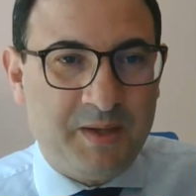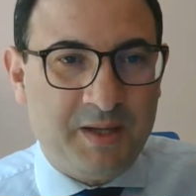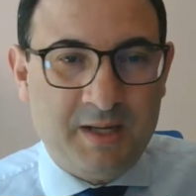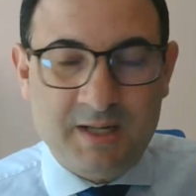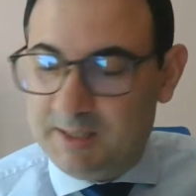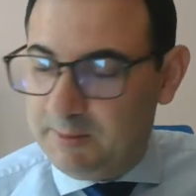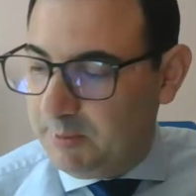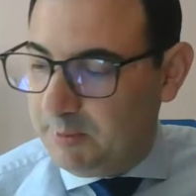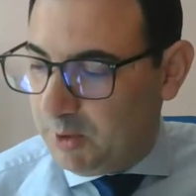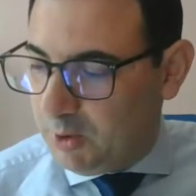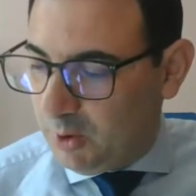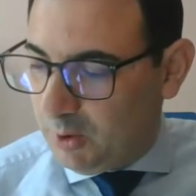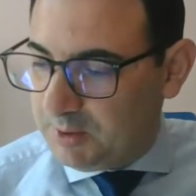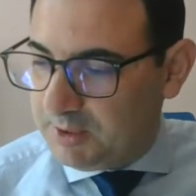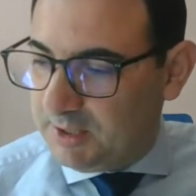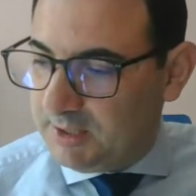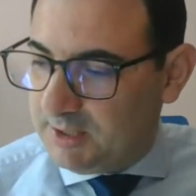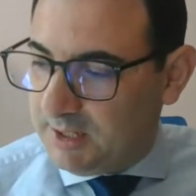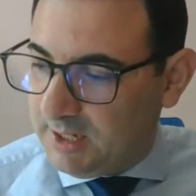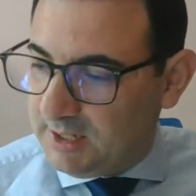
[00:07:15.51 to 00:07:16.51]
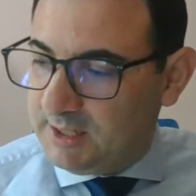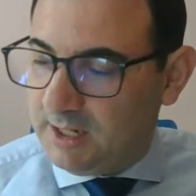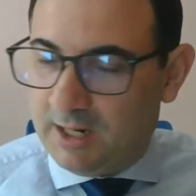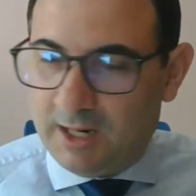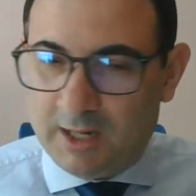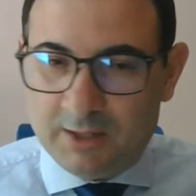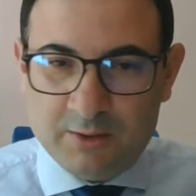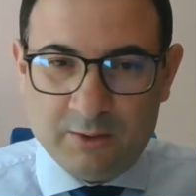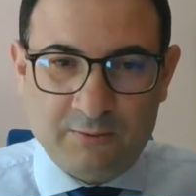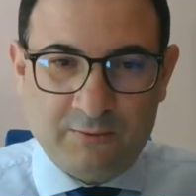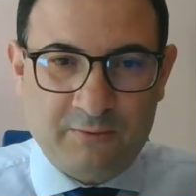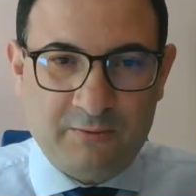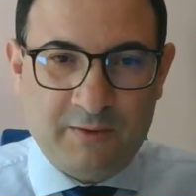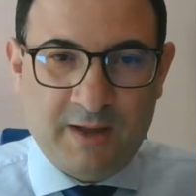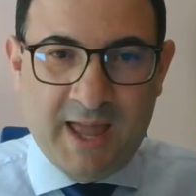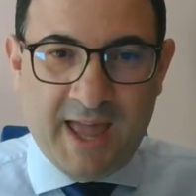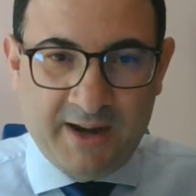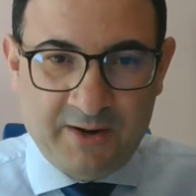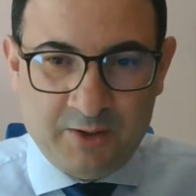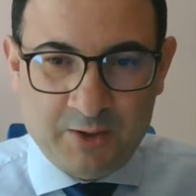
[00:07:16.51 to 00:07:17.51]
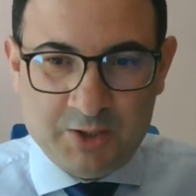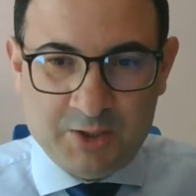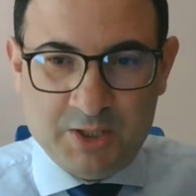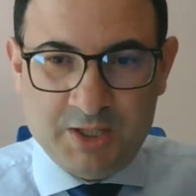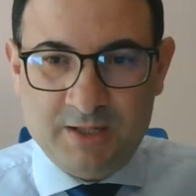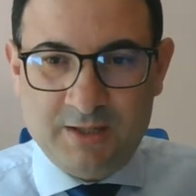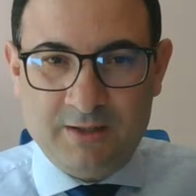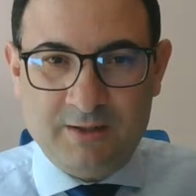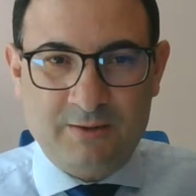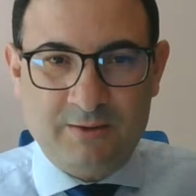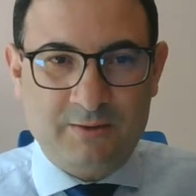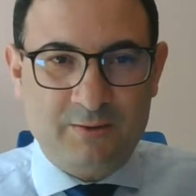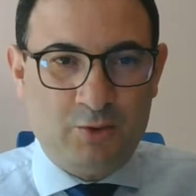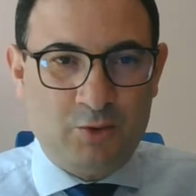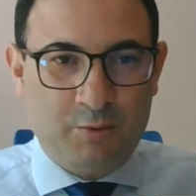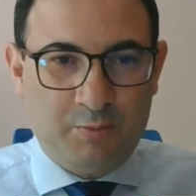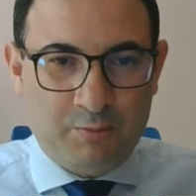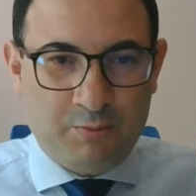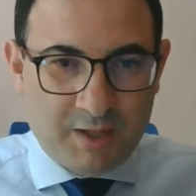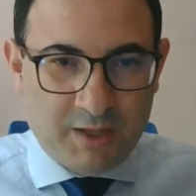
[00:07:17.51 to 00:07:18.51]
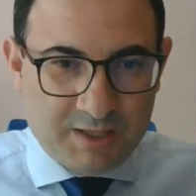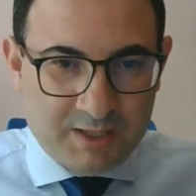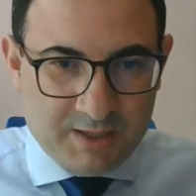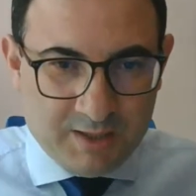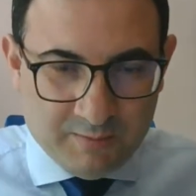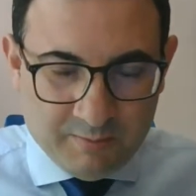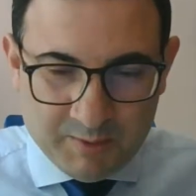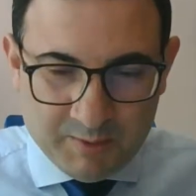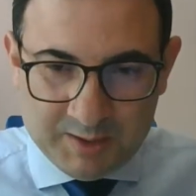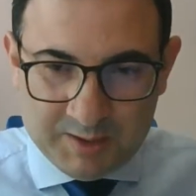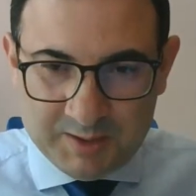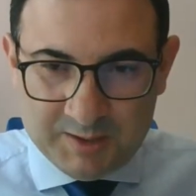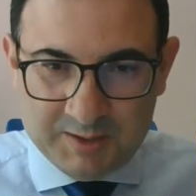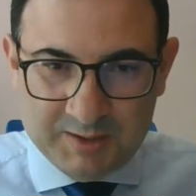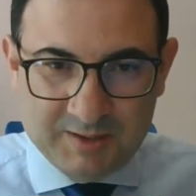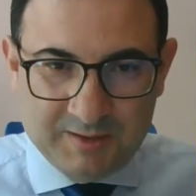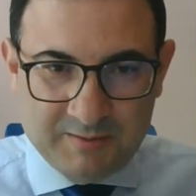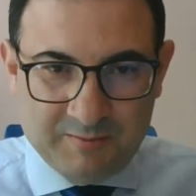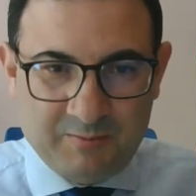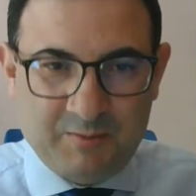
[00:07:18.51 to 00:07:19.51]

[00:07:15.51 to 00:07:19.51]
It's because it takes a lot of energy to press the button,